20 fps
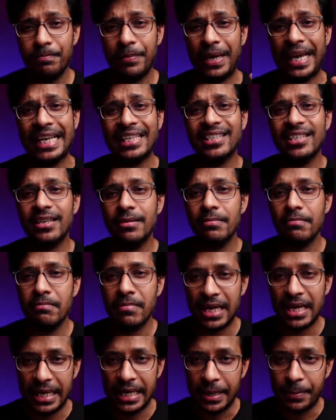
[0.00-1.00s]
pay
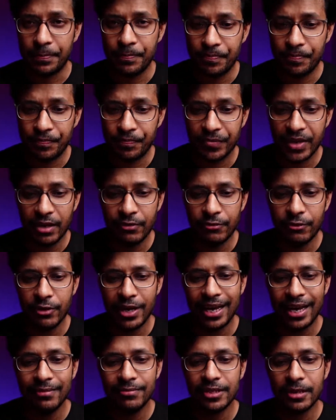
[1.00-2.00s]
some money, if you
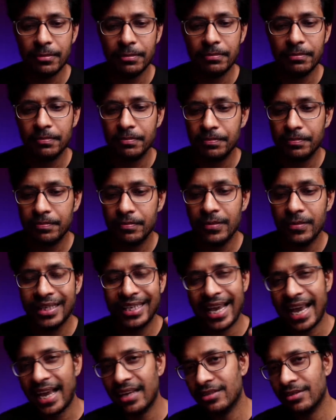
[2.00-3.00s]
have some
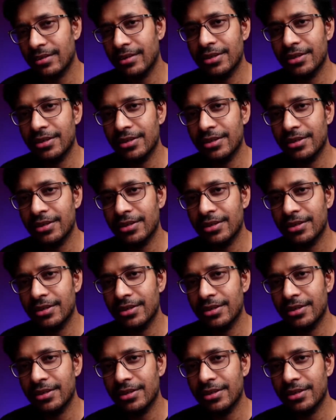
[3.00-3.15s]
cash